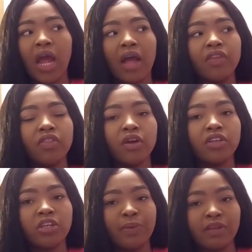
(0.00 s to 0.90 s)
think their
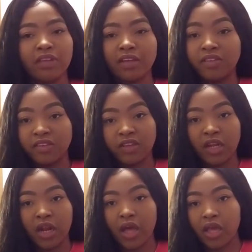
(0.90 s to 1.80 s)
shipping is like
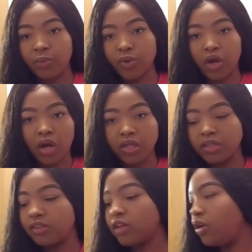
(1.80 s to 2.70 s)
$6.99 regardless.
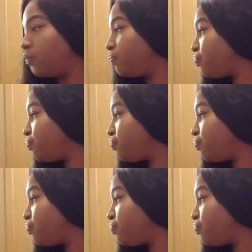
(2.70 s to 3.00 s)
So